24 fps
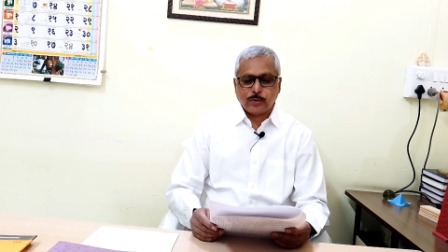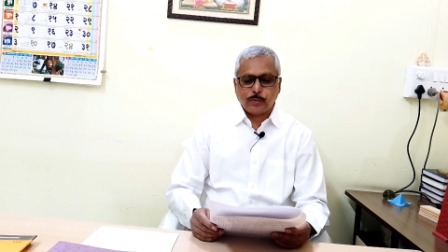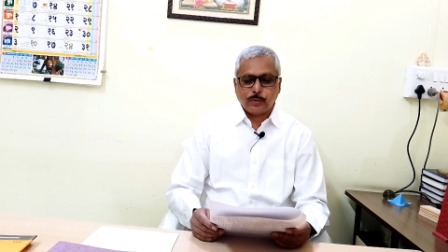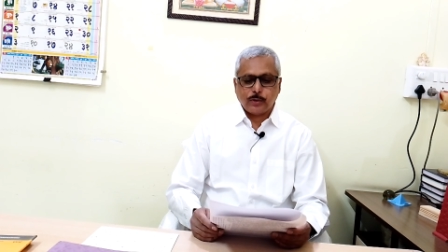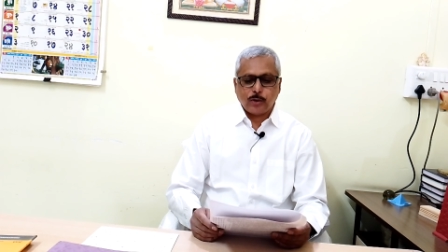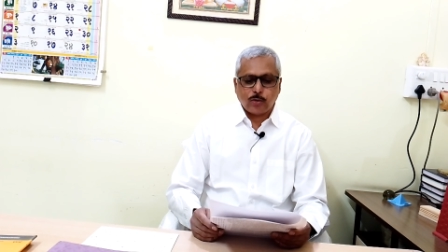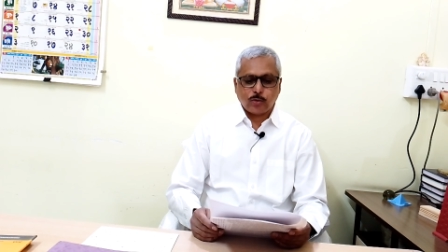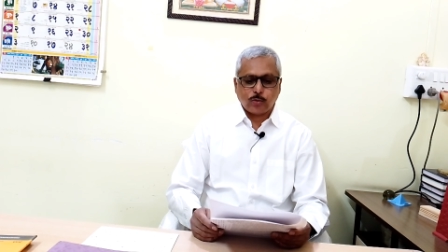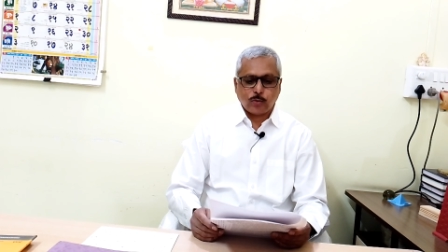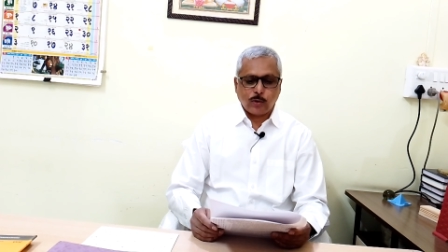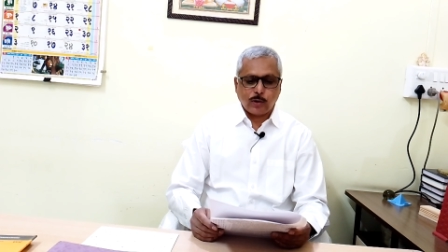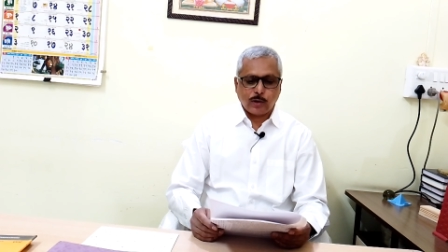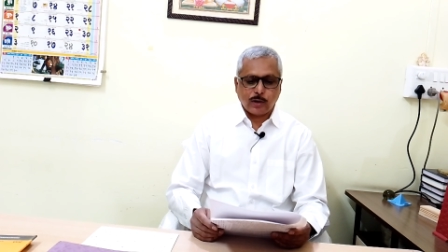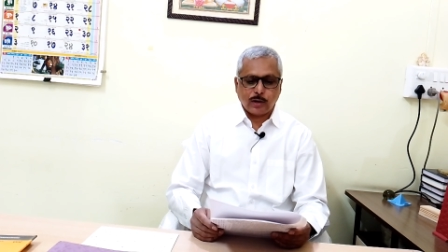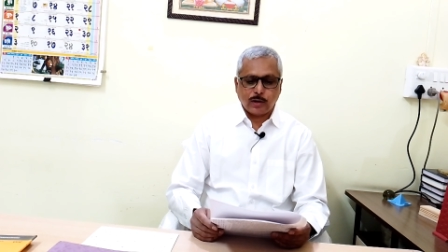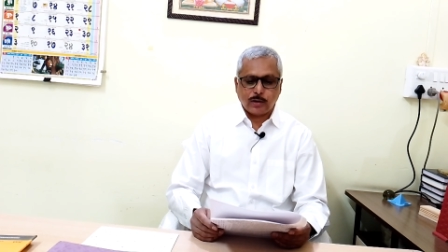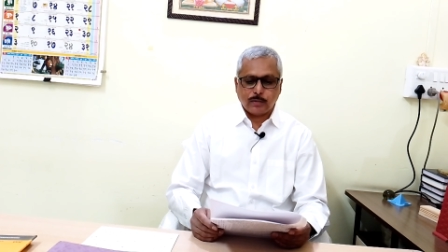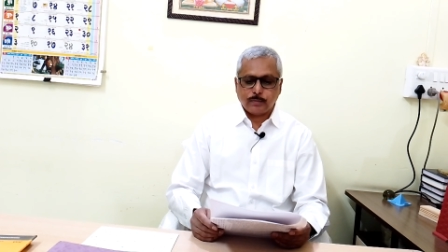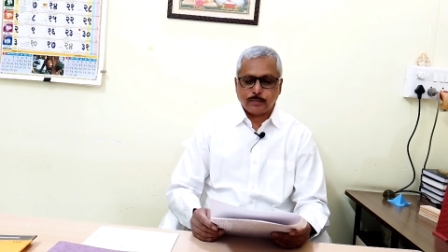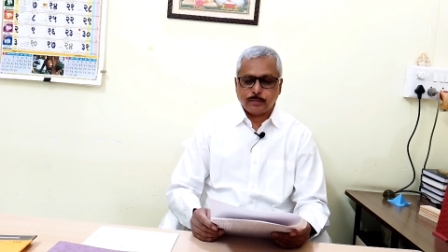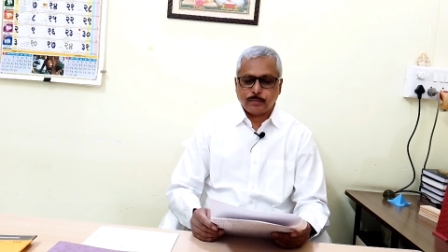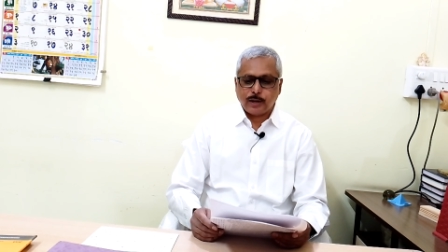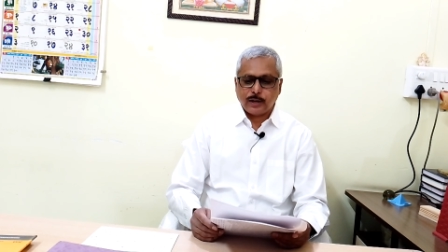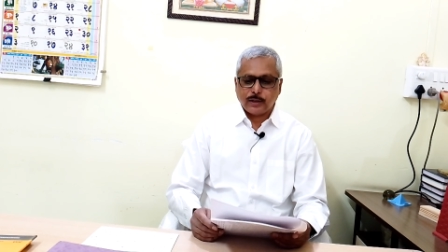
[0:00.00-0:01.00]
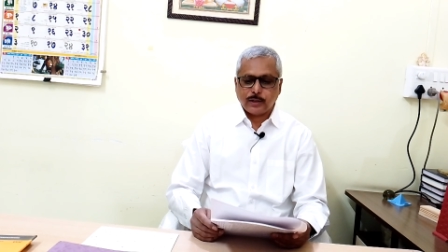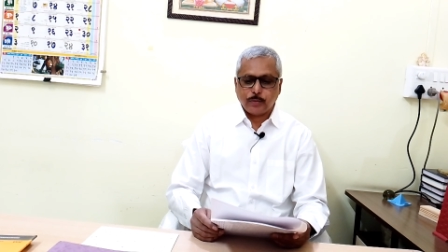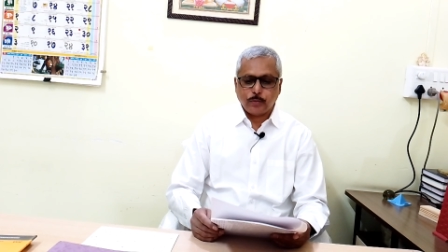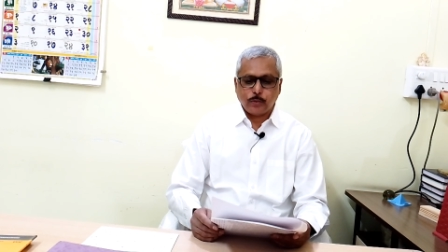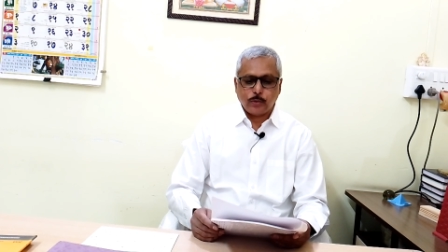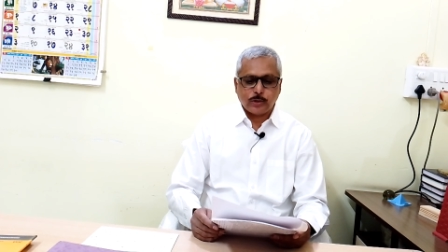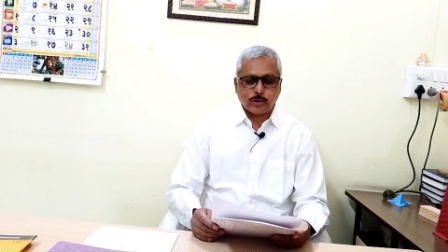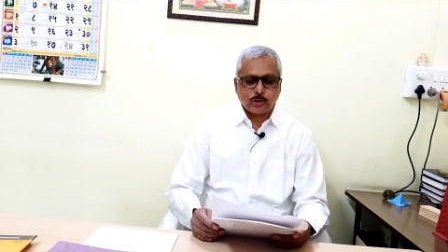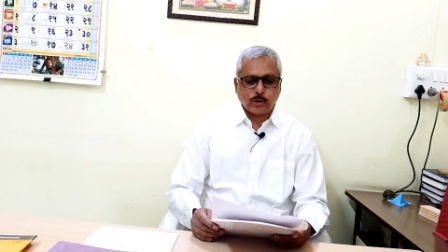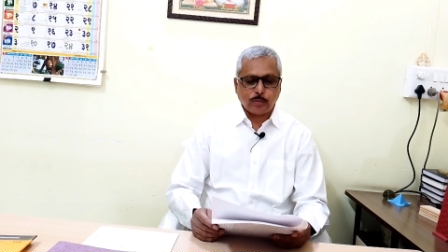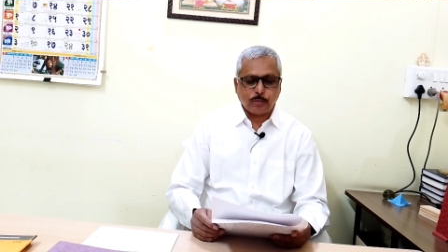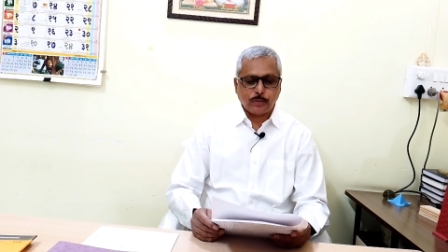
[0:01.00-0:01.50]
without warrant by the
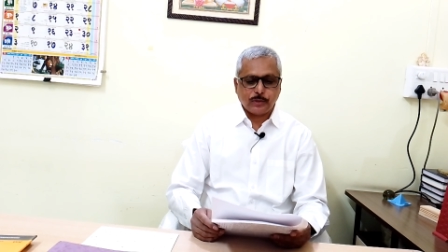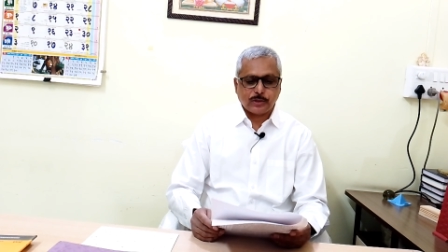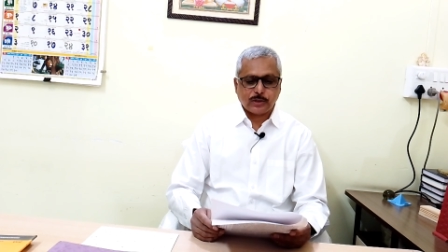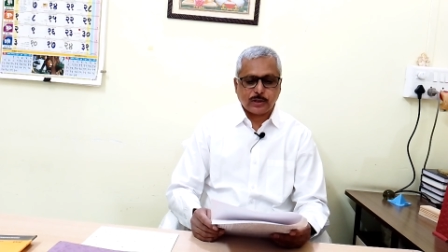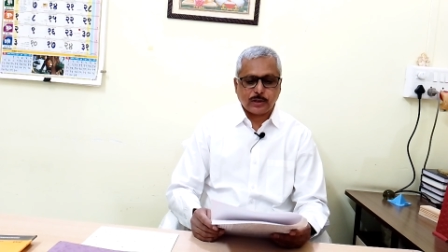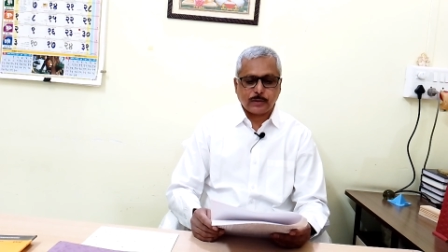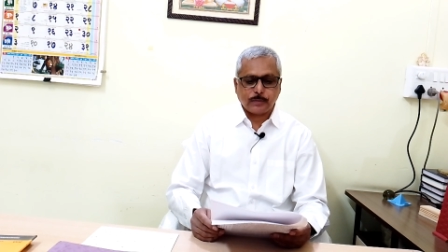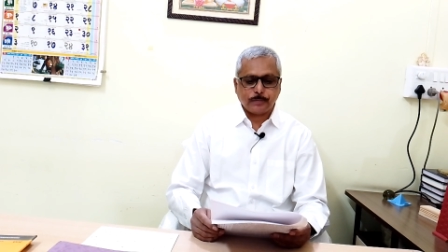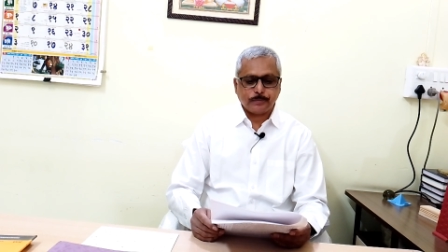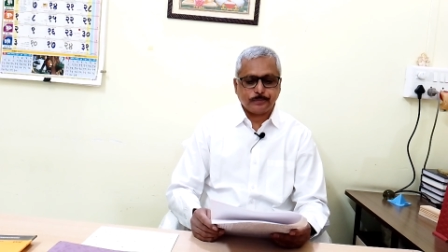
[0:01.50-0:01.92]
police officer?